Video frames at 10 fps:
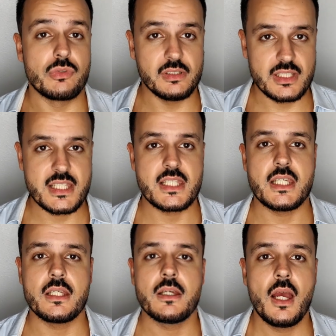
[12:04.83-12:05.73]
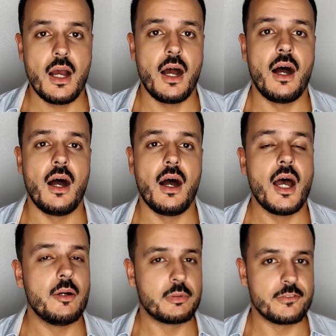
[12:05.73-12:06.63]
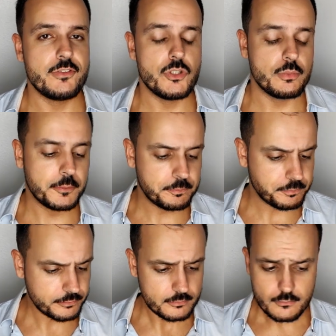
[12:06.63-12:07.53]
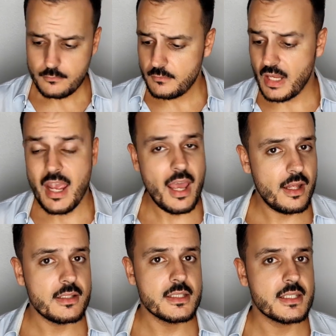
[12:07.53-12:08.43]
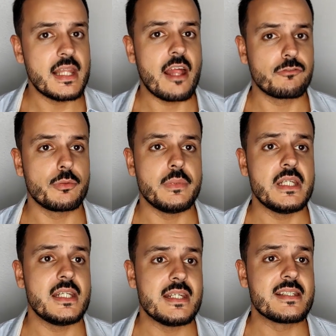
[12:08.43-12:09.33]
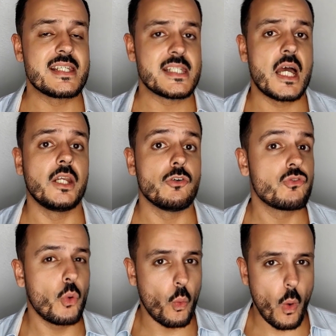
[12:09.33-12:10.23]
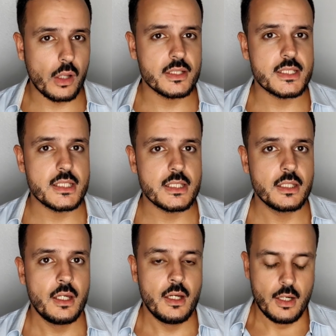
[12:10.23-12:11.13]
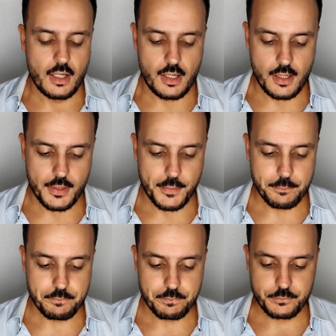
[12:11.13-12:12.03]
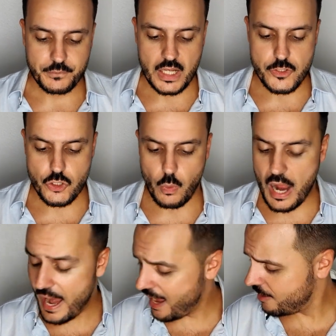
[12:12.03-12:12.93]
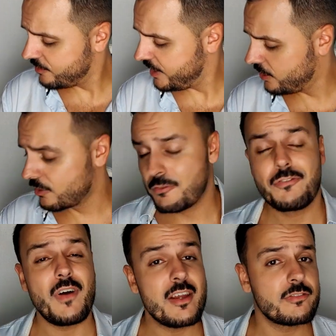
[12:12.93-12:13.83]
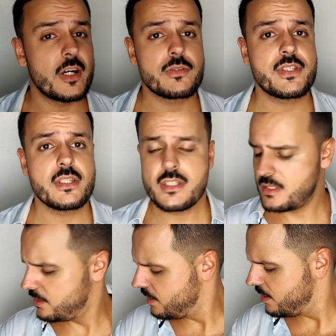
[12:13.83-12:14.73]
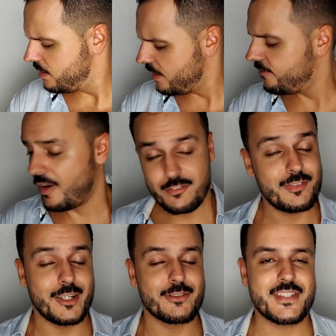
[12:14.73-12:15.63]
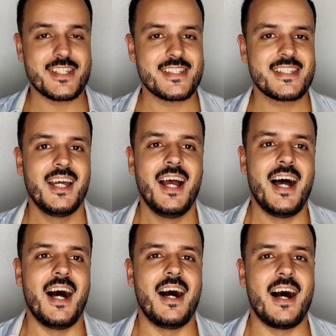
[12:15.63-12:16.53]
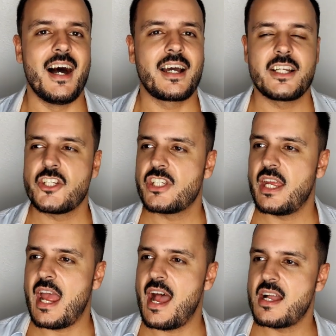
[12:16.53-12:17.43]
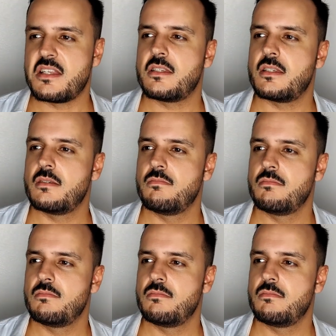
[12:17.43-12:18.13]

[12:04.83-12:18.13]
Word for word: releasing uh, a perfume and that for me is a sign of quality um, and so I have here five fragrances five fragrances uh, J has